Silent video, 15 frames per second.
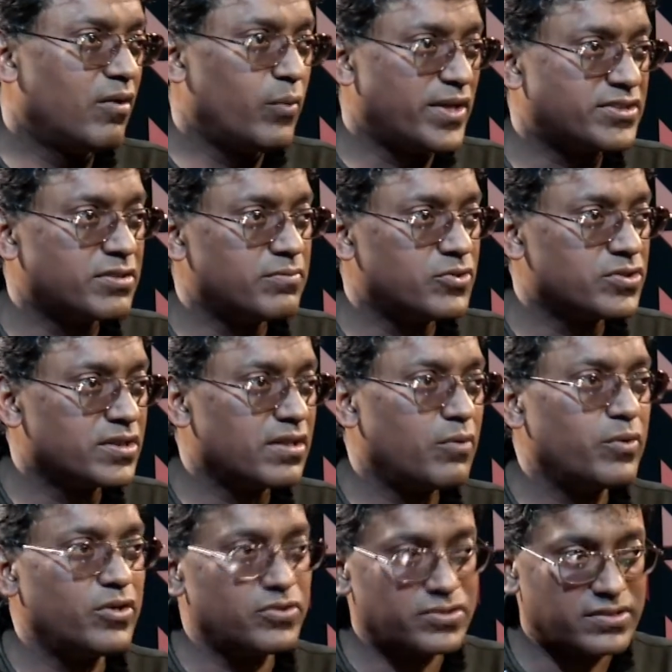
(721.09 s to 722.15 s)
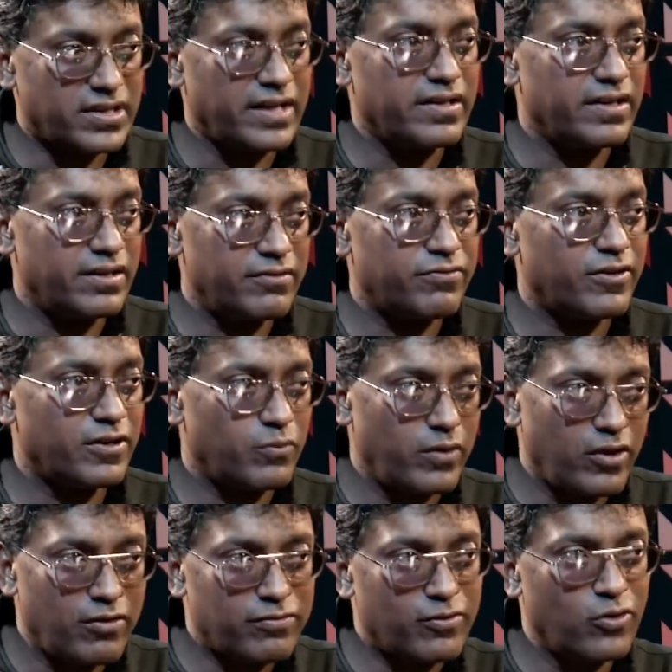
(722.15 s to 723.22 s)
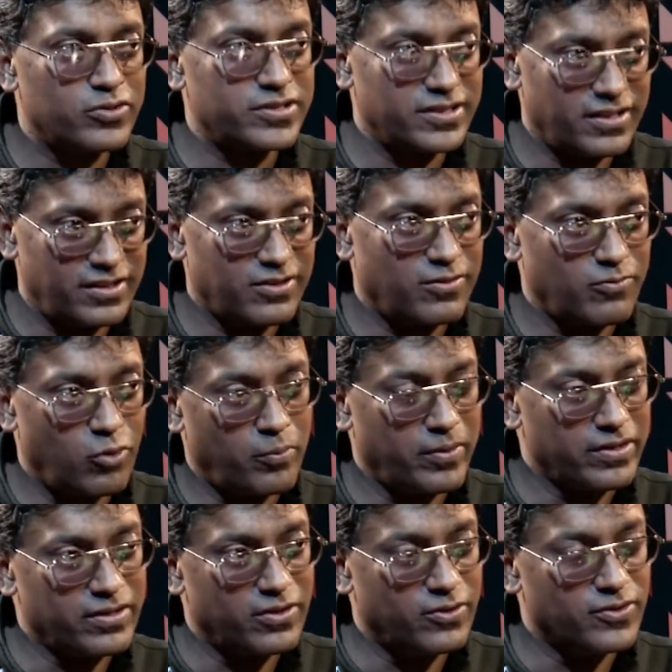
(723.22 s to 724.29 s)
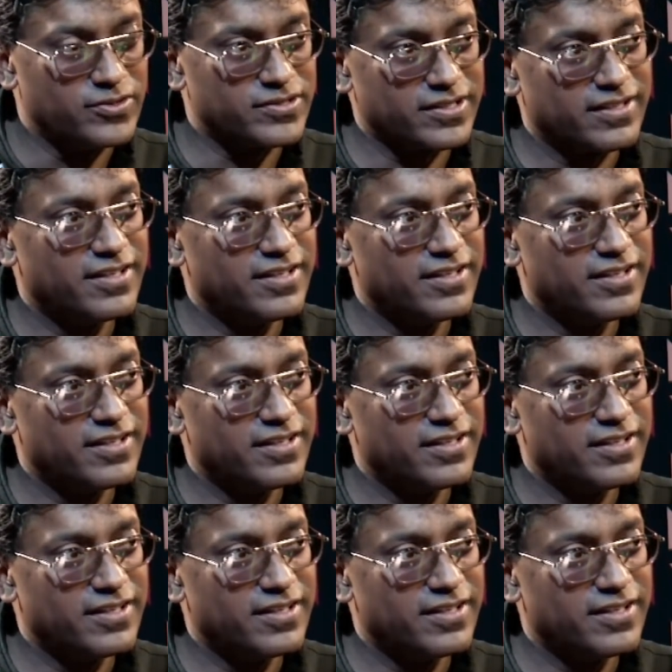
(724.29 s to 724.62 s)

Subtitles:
Western music we use slightly different way of closing and opening the holes.